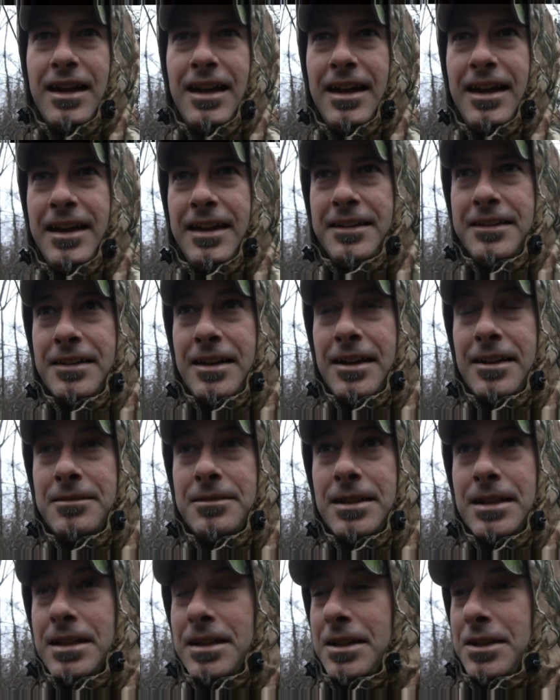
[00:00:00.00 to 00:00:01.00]
And
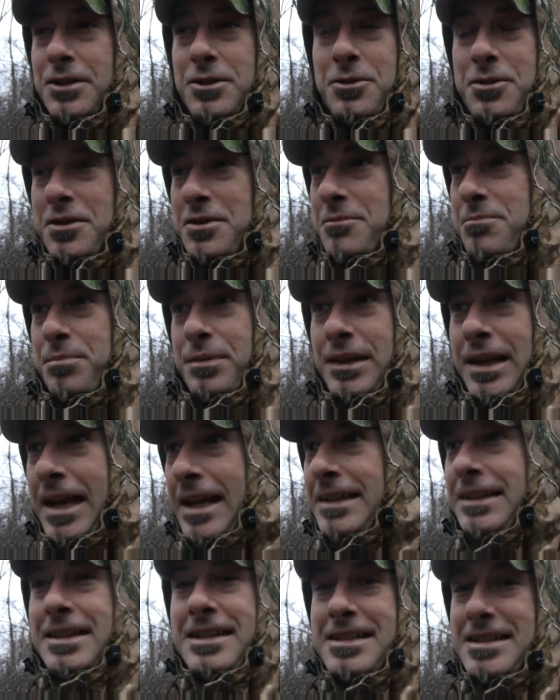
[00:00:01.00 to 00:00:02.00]
you can
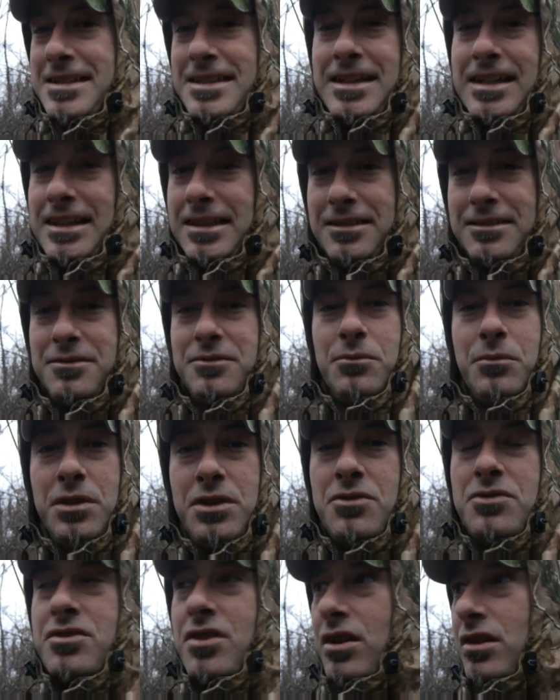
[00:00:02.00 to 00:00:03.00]
plainly see it when
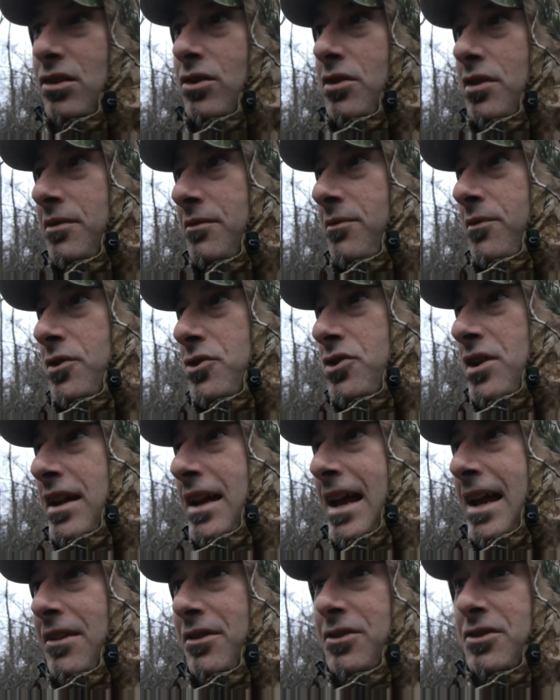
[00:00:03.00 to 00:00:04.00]
you start looking for shed
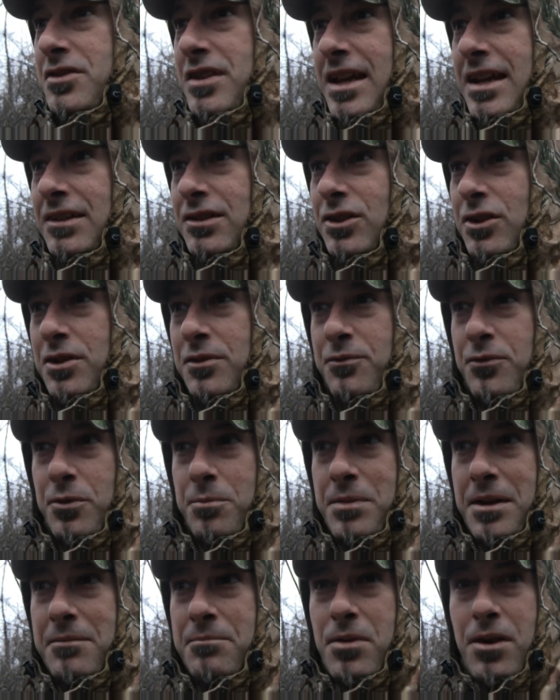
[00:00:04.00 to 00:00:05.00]
antlers and looking for
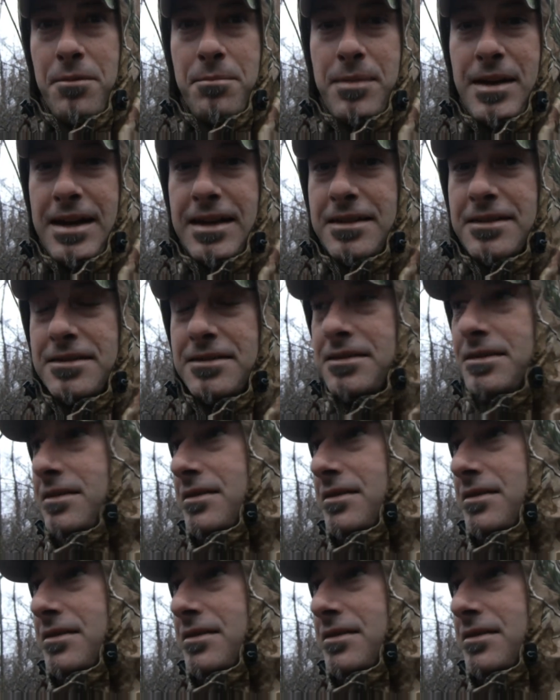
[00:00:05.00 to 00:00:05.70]
big buck beds.